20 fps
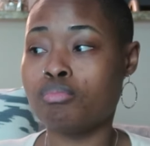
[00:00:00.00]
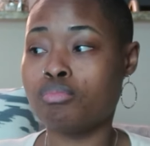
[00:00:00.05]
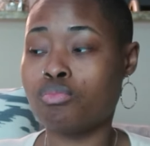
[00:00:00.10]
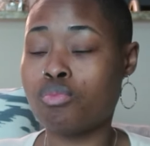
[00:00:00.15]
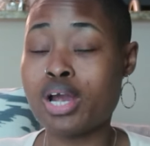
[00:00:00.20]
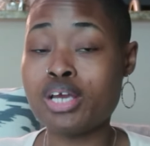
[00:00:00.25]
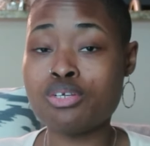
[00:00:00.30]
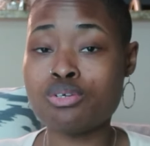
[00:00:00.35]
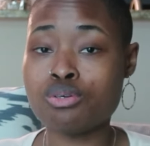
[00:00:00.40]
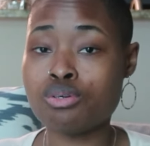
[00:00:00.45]

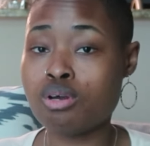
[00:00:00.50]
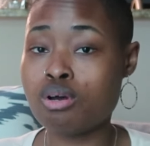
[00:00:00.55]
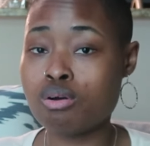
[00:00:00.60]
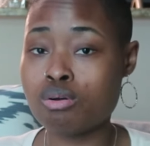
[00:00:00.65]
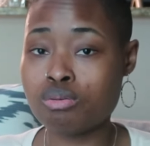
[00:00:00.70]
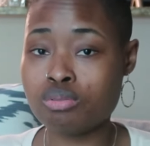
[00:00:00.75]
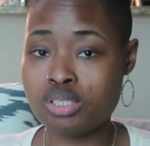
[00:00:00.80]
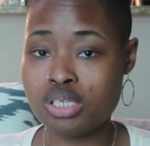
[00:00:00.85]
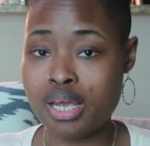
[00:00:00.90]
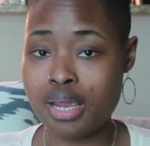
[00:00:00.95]
Write your
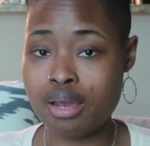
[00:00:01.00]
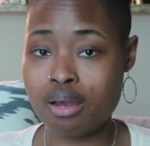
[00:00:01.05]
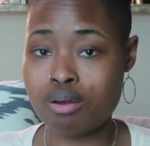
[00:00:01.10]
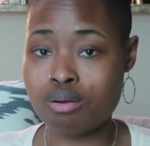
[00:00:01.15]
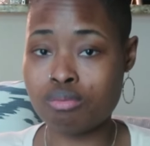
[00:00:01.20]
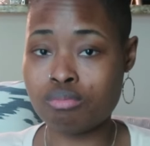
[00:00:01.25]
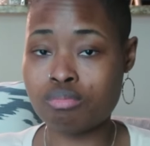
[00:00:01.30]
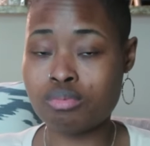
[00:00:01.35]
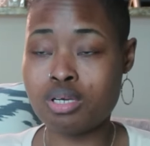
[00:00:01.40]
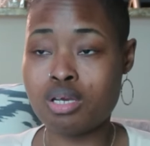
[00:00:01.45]
goals
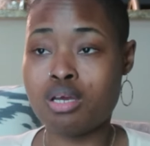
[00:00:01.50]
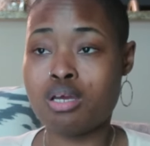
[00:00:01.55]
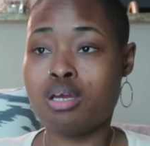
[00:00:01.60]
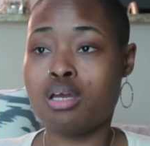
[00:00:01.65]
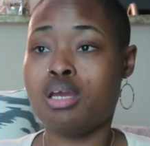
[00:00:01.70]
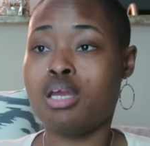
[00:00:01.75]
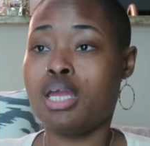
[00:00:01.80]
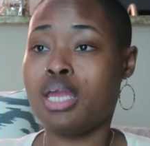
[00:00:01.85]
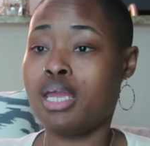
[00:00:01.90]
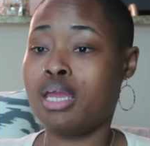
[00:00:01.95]
down
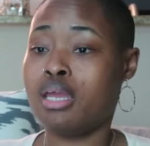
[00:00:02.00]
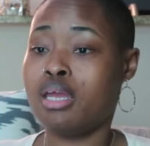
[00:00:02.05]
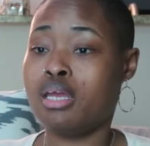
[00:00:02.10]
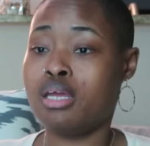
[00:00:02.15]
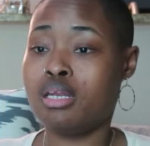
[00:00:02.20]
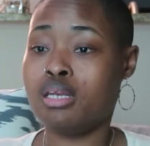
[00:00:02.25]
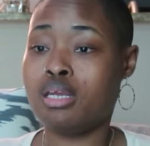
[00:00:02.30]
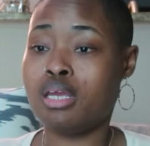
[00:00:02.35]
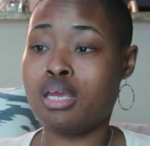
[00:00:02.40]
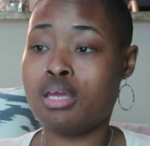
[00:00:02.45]

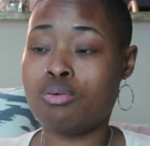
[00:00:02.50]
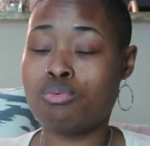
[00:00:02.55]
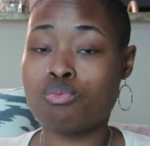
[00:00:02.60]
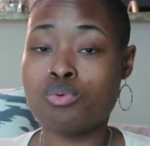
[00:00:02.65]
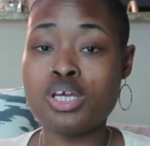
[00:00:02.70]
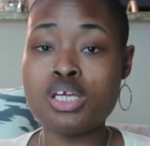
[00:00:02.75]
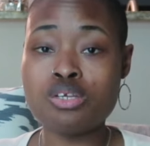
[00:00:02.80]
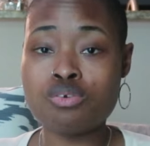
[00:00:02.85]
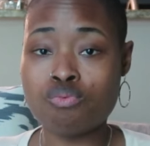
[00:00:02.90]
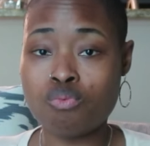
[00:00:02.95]
and
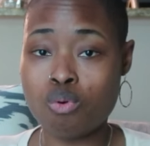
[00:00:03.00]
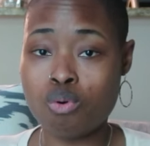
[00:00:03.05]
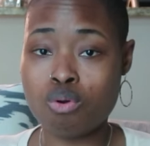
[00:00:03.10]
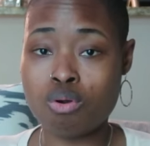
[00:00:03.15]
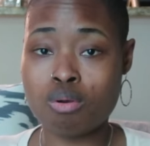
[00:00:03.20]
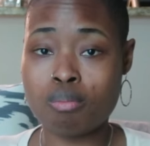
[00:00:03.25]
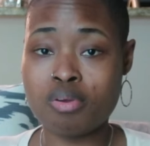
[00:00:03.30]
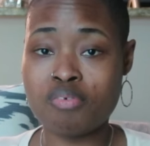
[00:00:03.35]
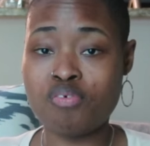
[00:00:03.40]
reach for them.